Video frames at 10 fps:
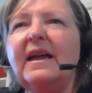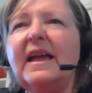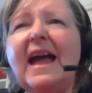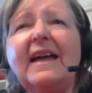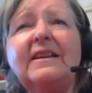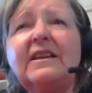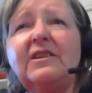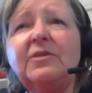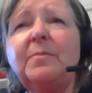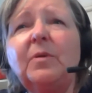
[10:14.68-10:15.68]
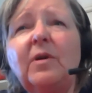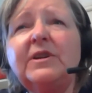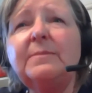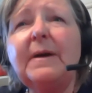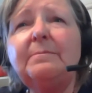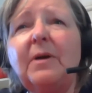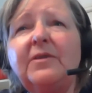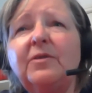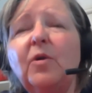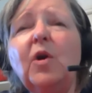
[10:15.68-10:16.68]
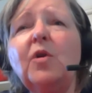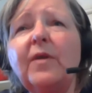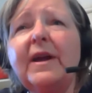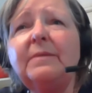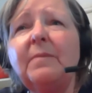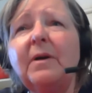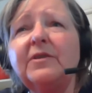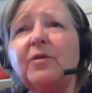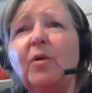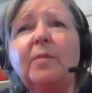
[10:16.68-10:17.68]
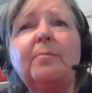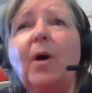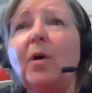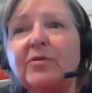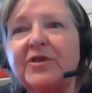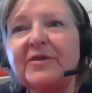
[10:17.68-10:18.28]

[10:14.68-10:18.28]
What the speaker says: had either belonged to my mother or grandmother or both.